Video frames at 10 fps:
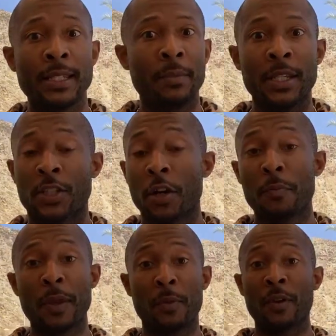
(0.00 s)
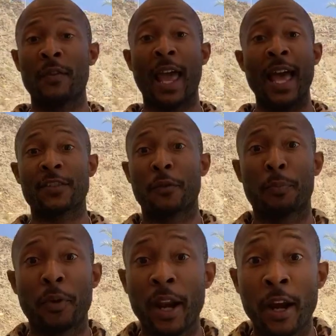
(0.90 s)
I mean, certain people even ask for
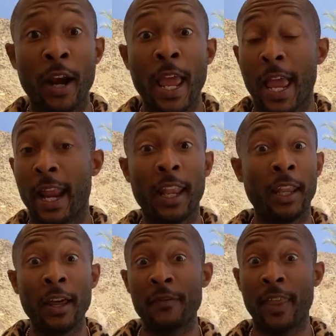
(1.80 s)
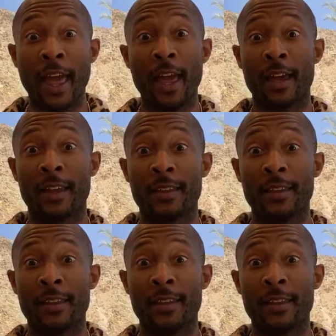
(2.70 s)
prayer, and I love that.